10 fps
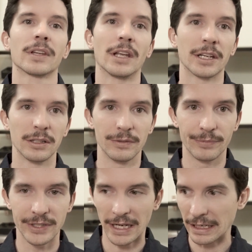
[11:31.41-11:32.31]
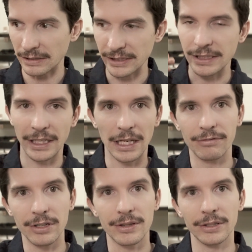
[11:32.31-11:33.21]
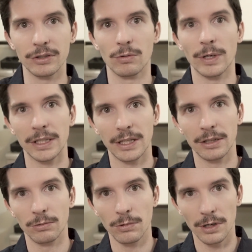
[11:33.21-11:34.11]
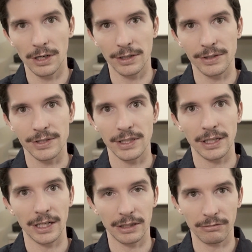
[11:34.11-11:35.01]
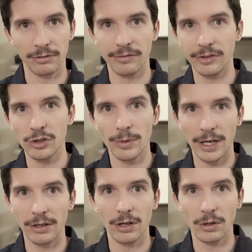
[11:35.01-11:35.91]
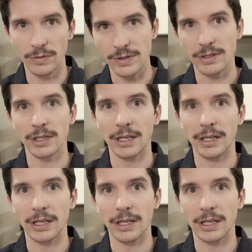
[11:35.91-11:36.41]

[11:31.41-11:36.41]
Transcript: I can dial in everything the way that it was and I can review my notes